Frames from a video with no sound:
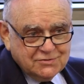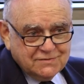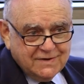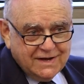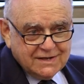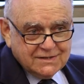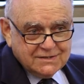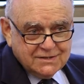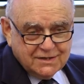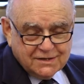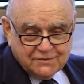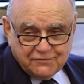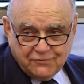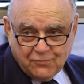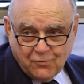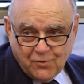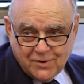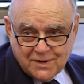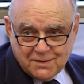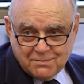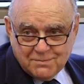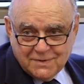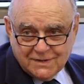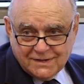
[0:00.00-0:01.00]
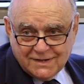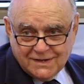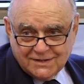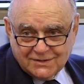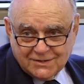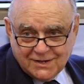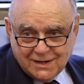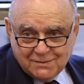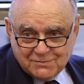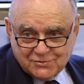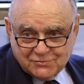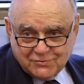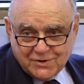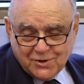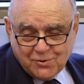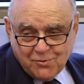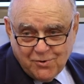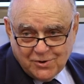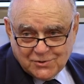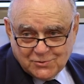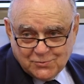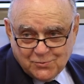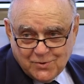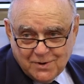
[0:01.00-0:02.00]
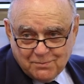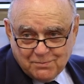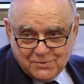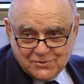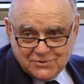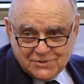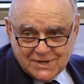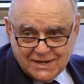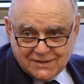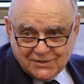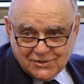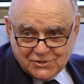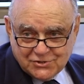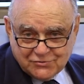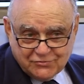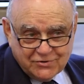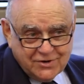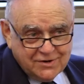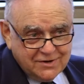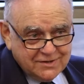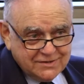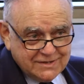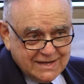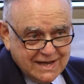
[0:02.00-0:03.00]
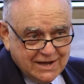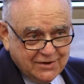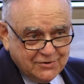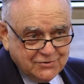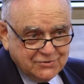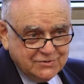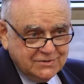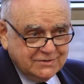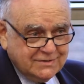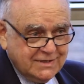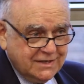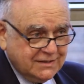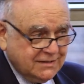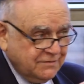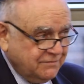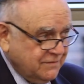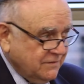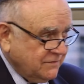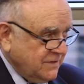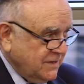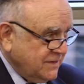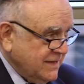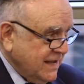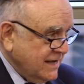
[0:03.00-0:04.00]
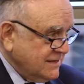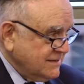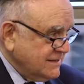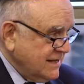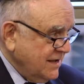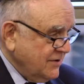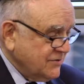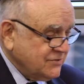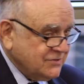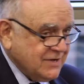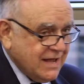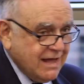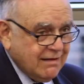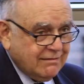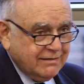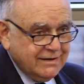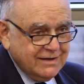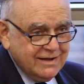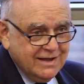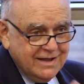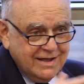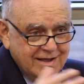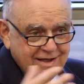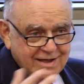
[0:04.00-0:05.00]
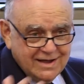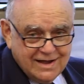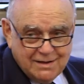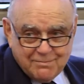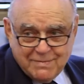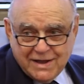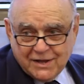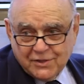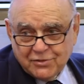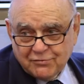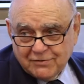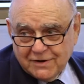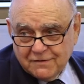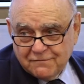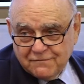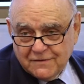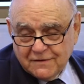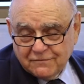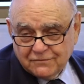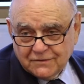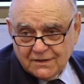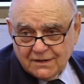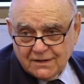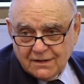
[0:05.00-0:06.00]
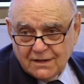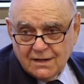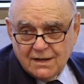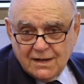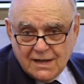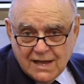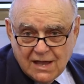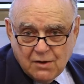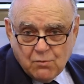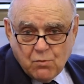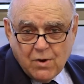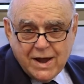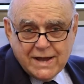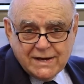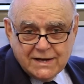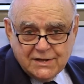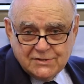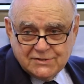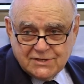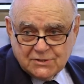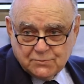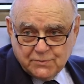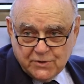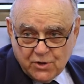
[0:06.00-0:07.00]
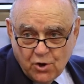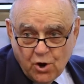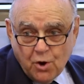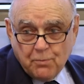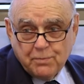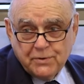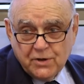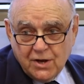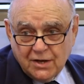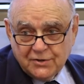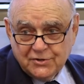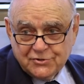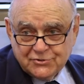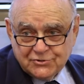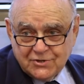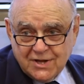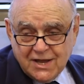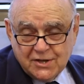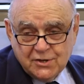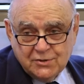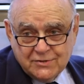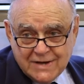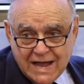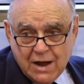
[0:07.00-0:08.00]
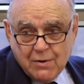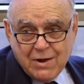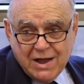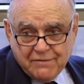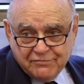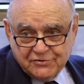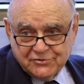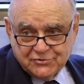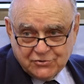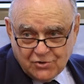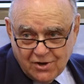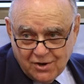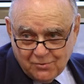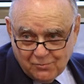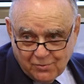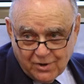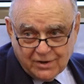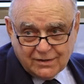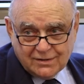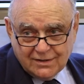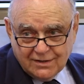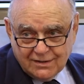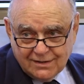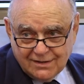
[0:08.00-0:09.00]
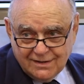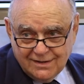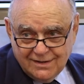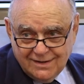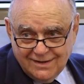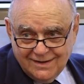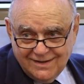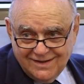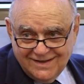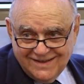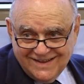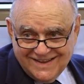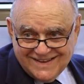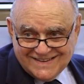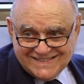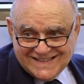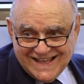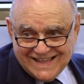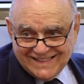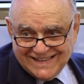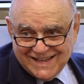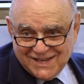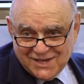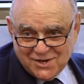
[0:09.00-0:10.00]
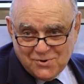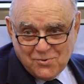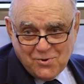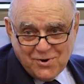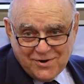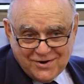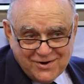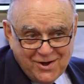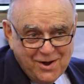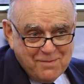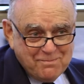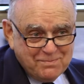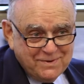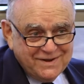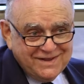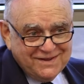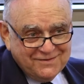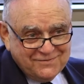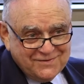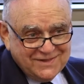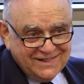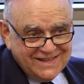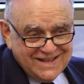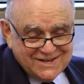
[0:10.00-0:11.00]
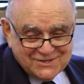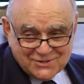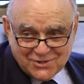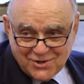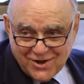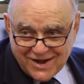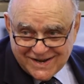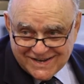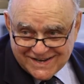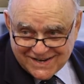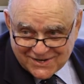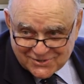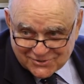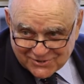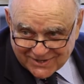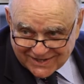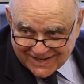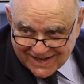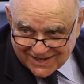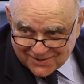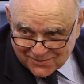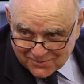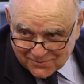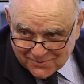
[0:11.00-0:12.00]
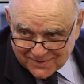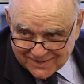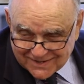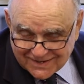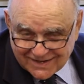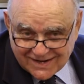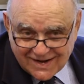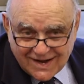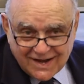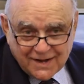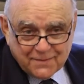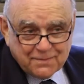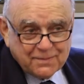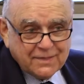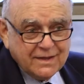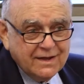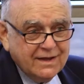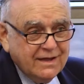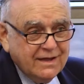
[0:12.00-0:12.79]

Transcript: I take 40 million times three quarters one percent is 300,000. Take the 50,000 dollar salary and make 350. And Whitehead said, we hope you understand you now have to start working. Not like you were in company for the last nine years to get to where you got.